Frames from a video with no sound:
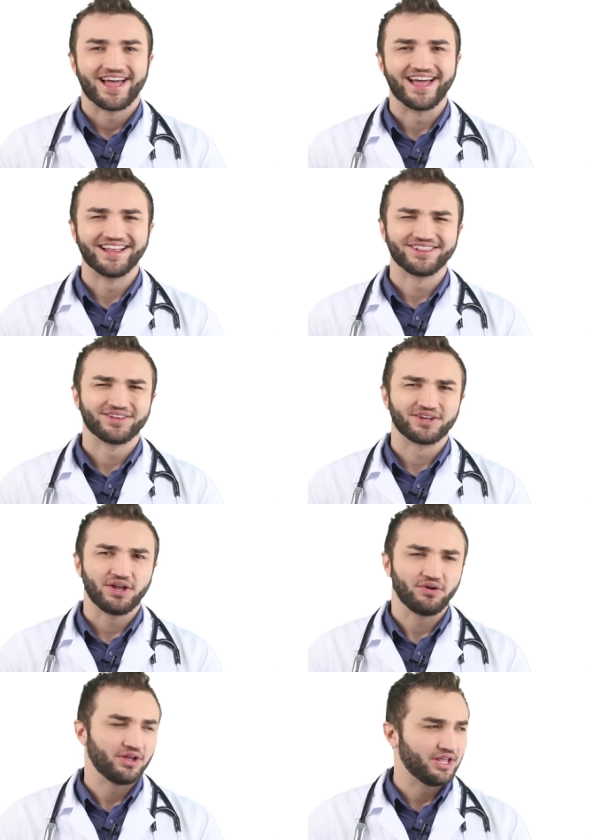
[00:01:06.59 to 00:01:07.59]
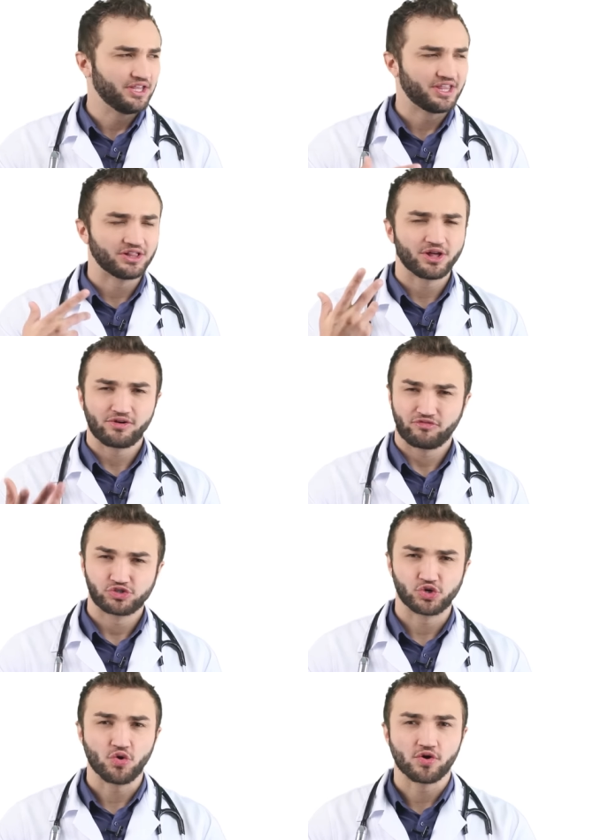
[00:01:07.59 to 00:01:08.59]
and eating a lot of
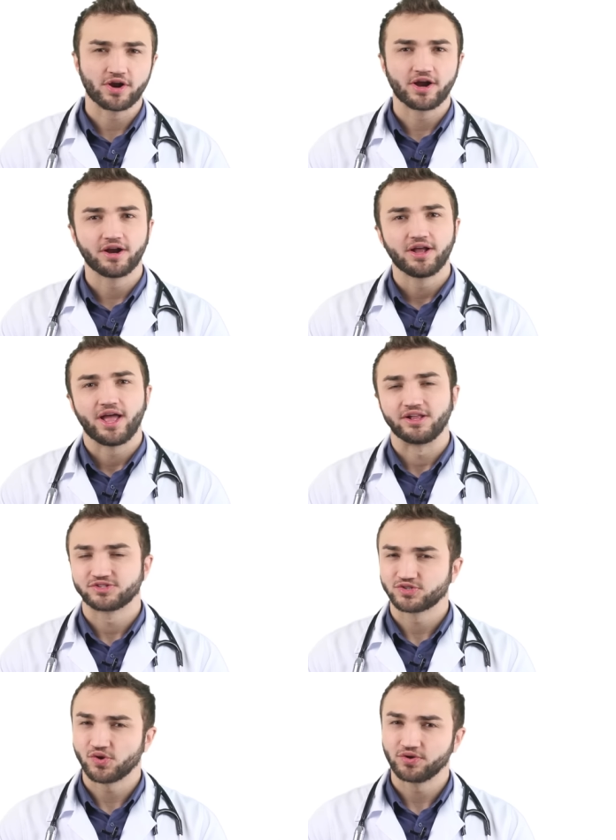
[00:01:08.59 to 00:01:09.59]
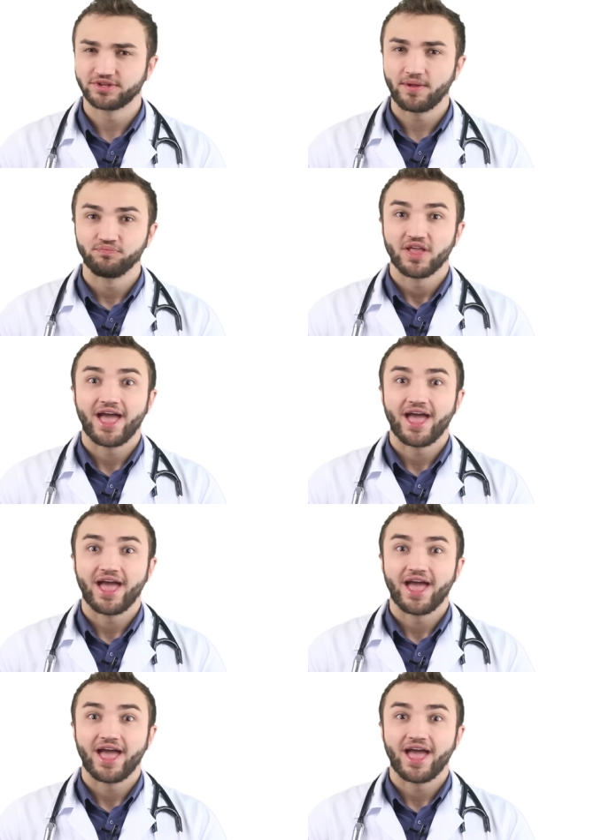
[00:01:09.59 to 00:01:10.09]
sugar and soda.